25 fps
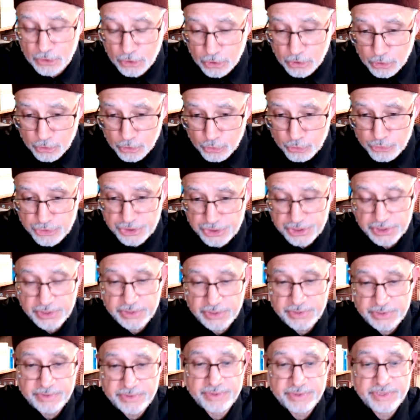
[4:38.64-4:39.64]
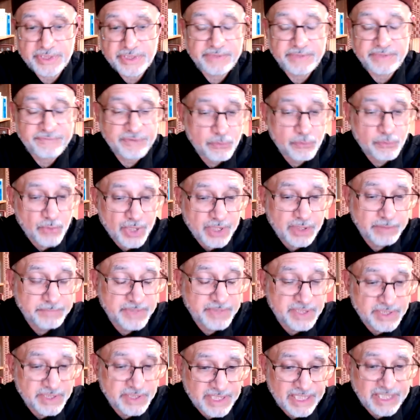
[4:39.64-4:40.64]
conclusions, even
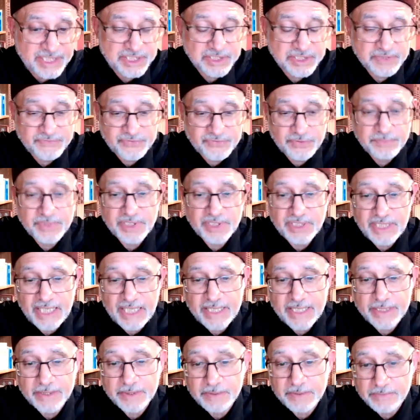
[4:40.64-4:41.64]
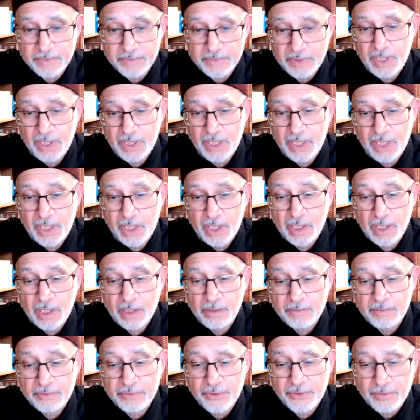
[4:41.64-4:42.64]
recommendations from the data.
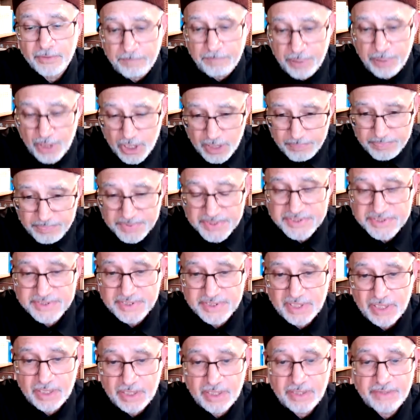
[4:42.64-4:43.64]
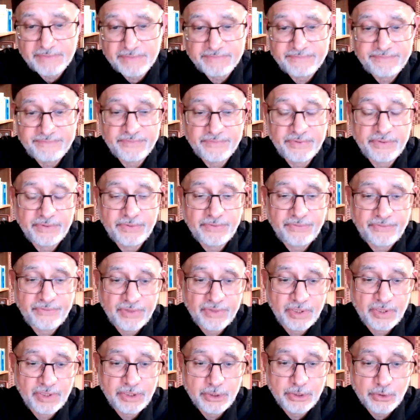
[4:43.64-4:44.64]
The purpose of
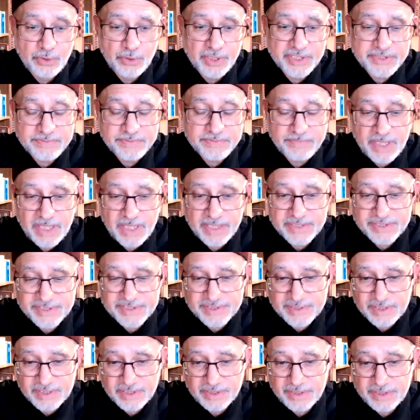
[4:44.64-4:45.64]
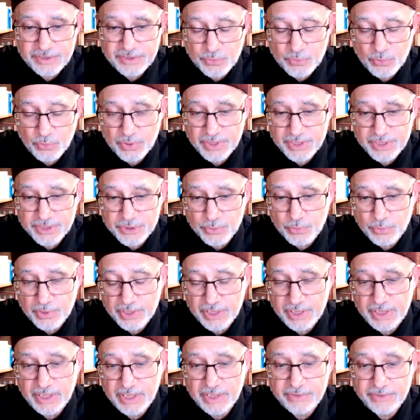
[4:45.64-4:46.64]
the US Mosque Study
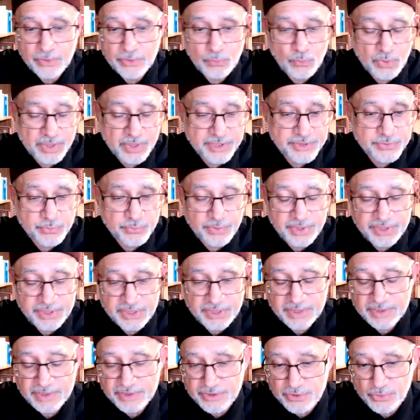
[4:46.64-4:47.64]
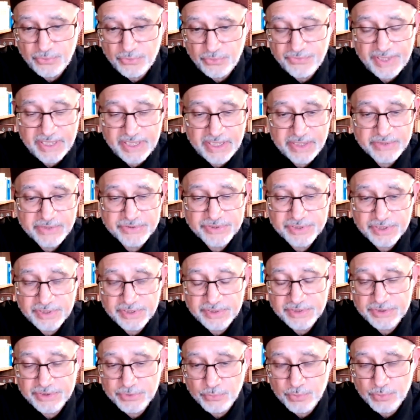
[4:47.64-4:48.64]
2020 and the ones we did in
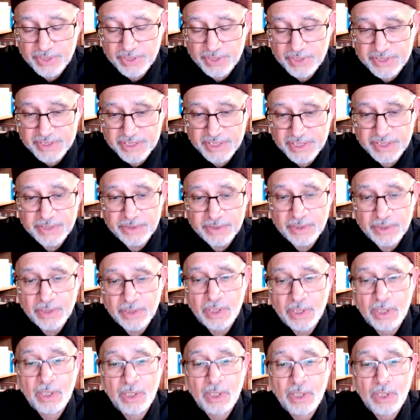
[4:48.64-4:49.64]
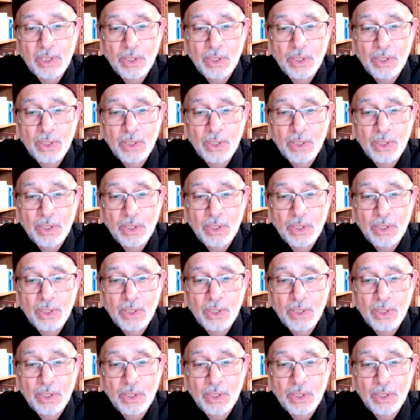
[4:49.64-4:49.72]
2000 and 2010